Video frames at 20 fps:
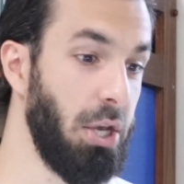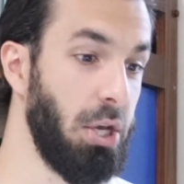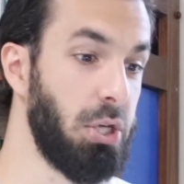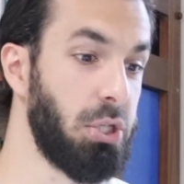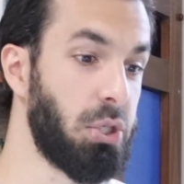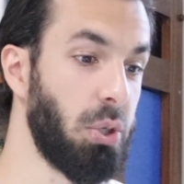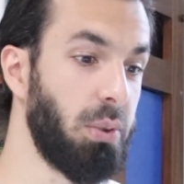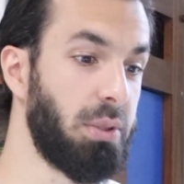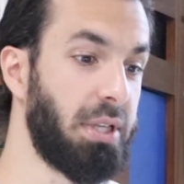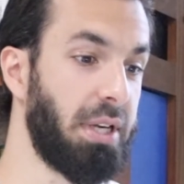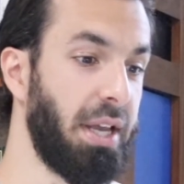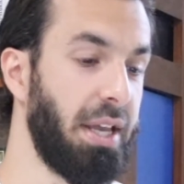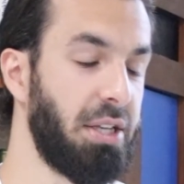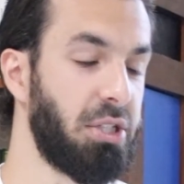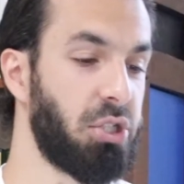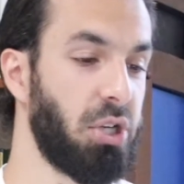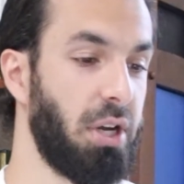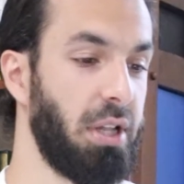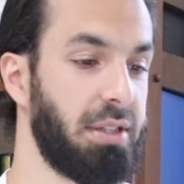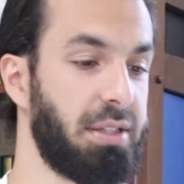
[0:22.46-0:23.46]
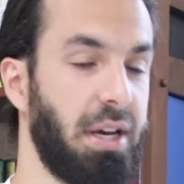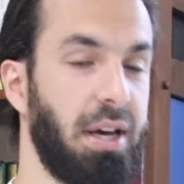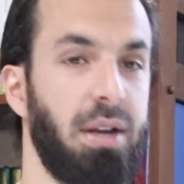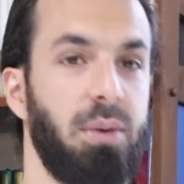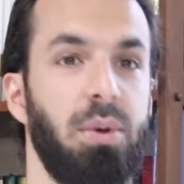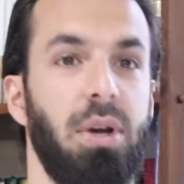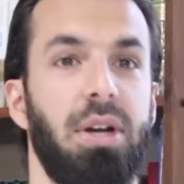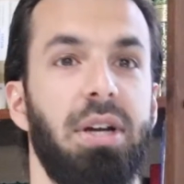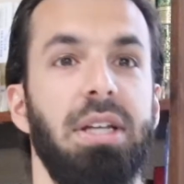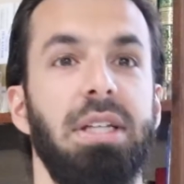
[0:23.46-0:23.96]
So today, inshallah ta'ala,
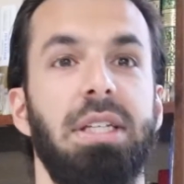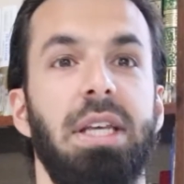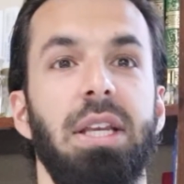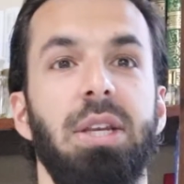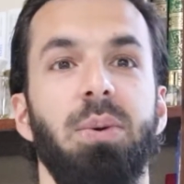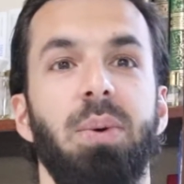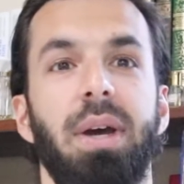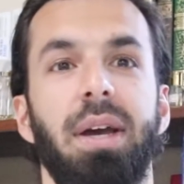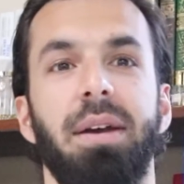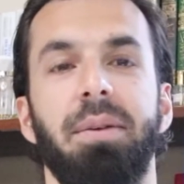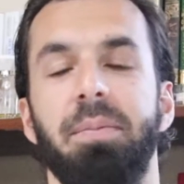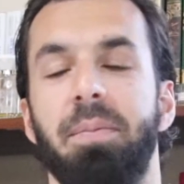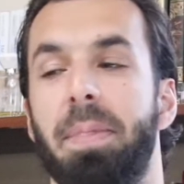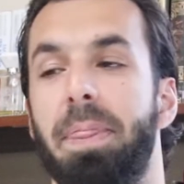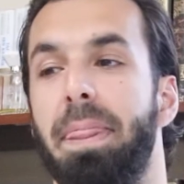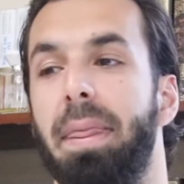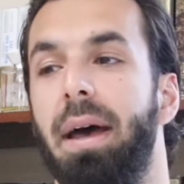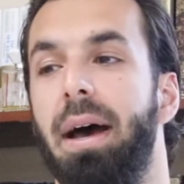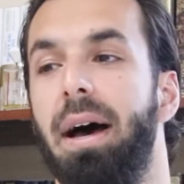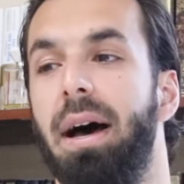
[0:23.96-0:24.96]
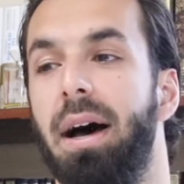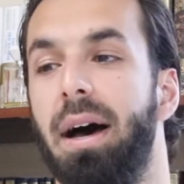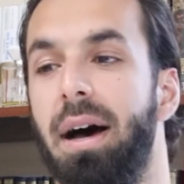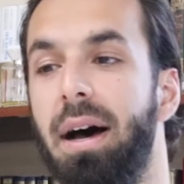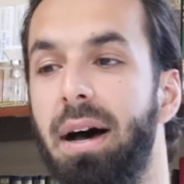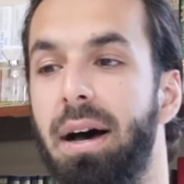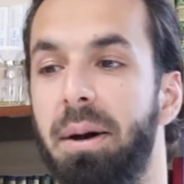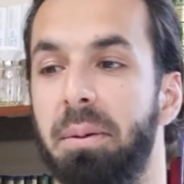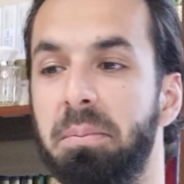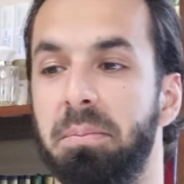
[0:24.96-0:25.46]
we are continuing
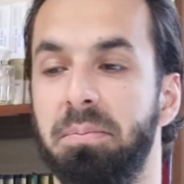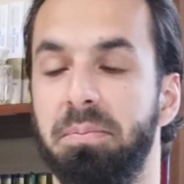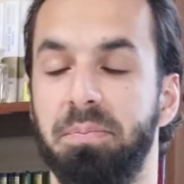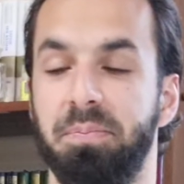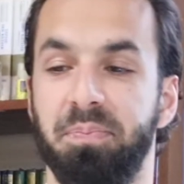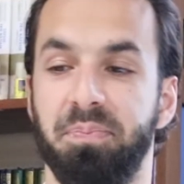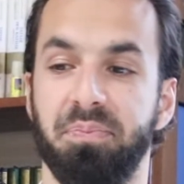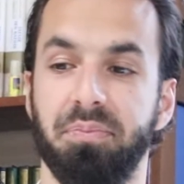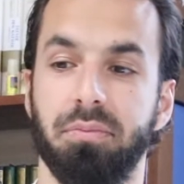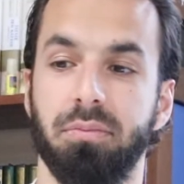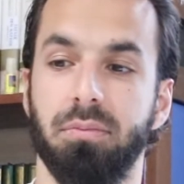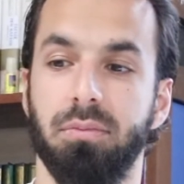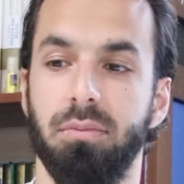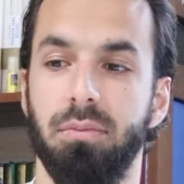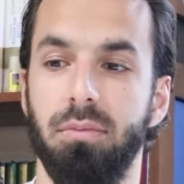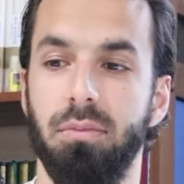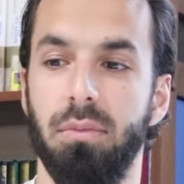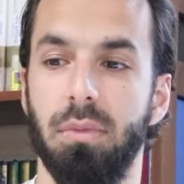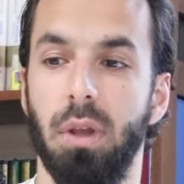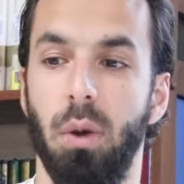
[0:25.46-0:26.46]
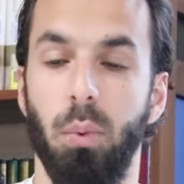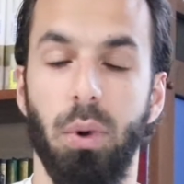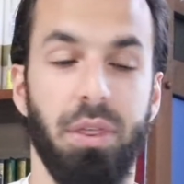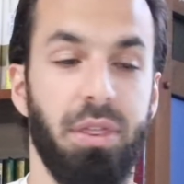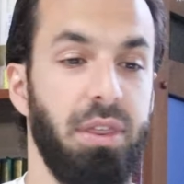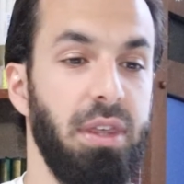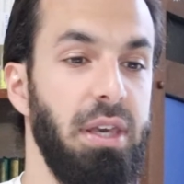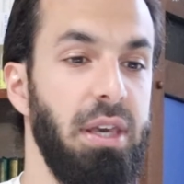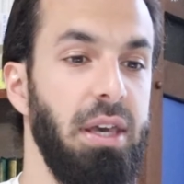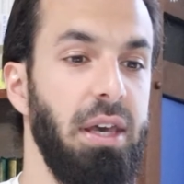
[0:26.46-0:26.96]

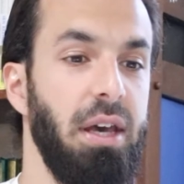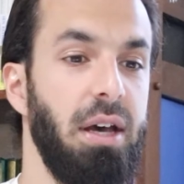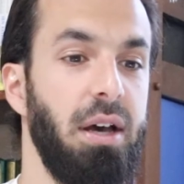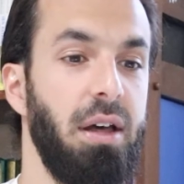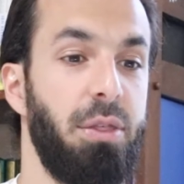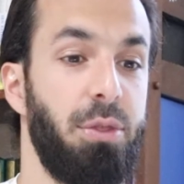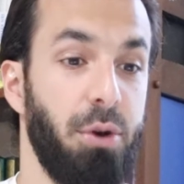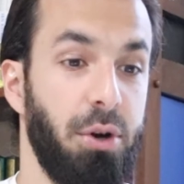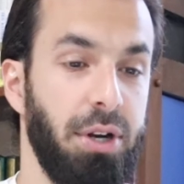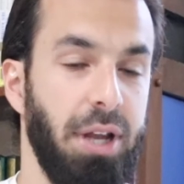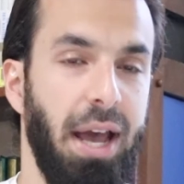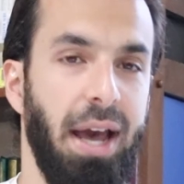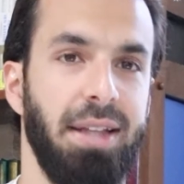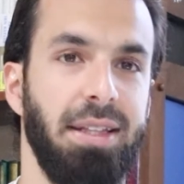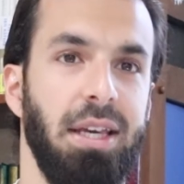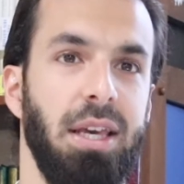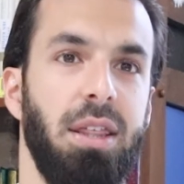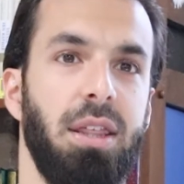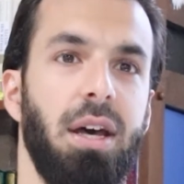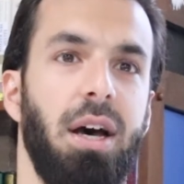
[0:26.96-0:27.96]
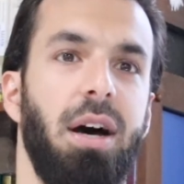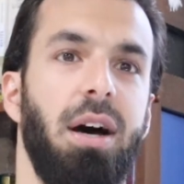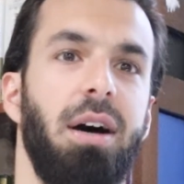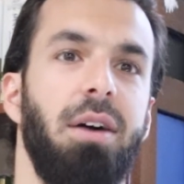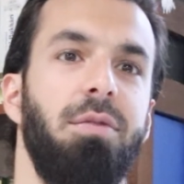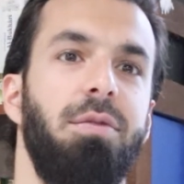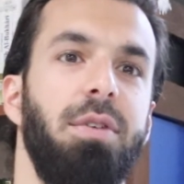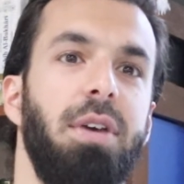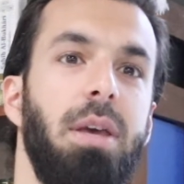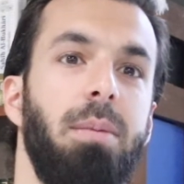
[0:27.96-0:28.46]
with the third hadith
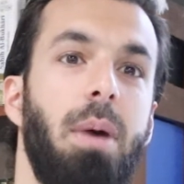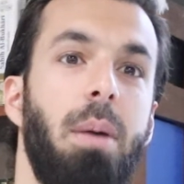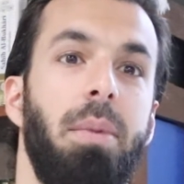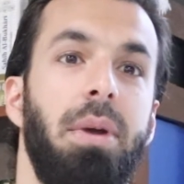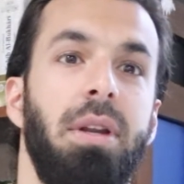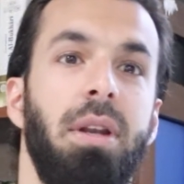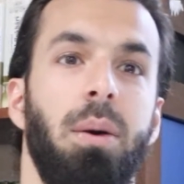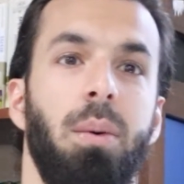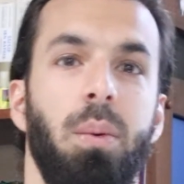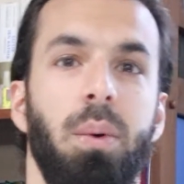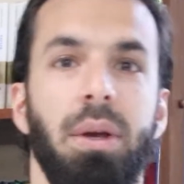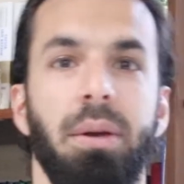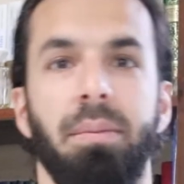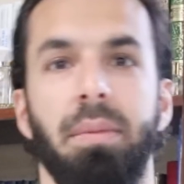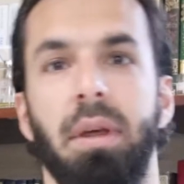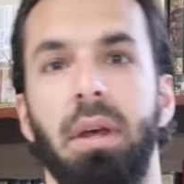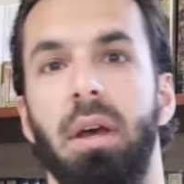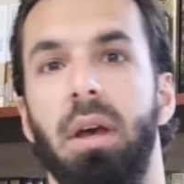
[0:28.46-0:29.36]
of Imam al-Nawawi,